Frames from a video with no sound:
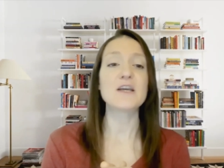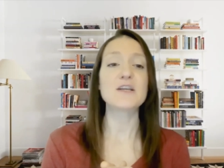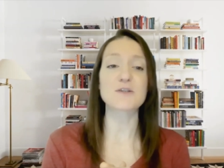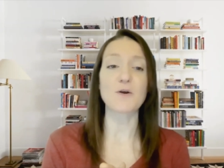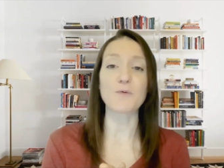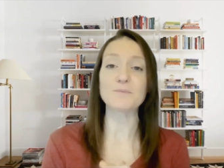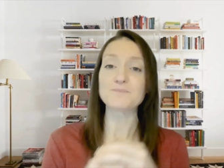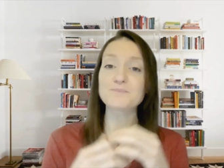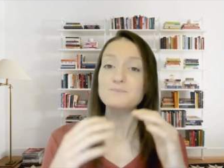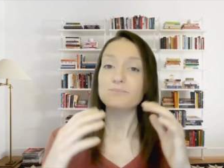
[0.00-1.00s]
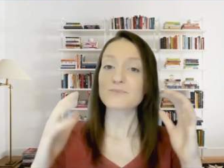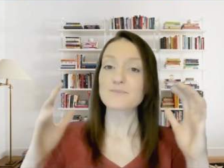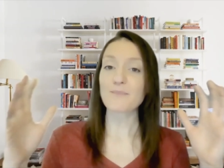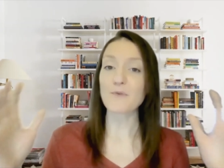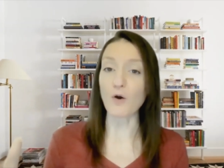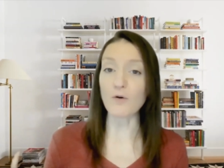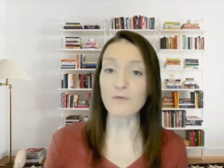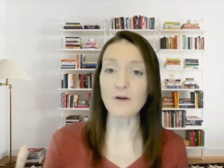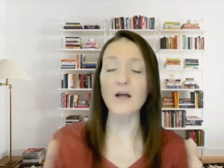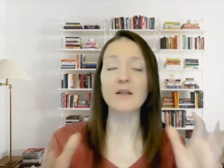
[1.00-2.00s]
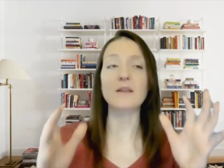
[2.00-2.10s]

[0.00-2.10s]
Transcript: So overall